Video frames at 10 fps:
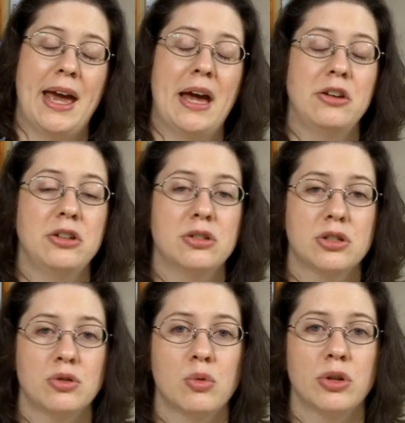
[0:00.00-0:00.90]
How do you
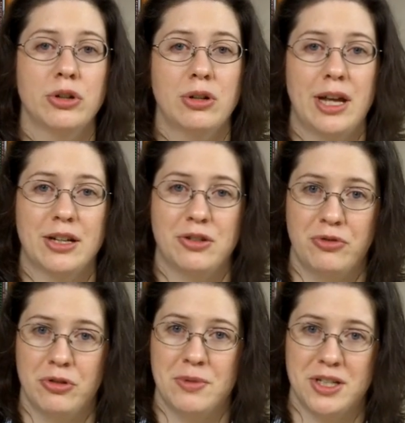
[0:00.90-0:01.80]
store your
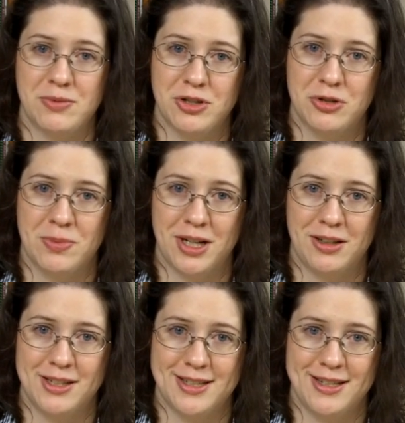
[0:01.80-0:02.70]
lactoferments once your
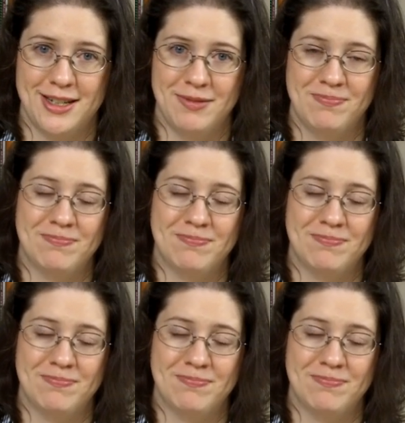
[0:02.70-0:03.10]
Pickl-It's done?